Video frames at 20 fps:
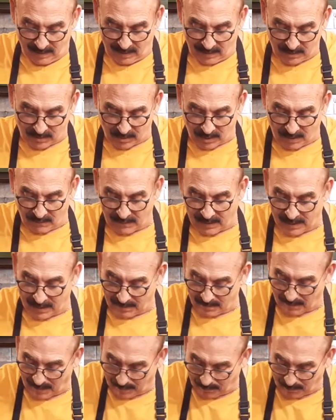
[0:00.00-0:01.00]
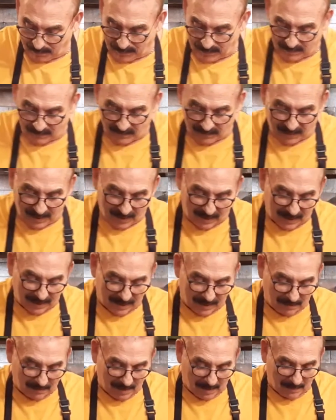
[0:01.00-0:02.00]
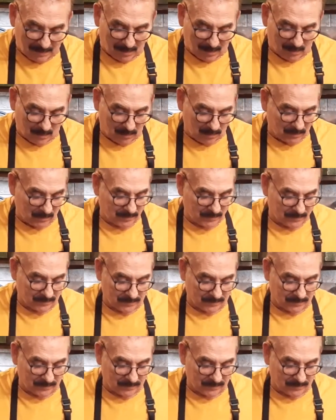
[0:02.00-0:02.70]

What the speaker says: So I put the vanilla in my bowl.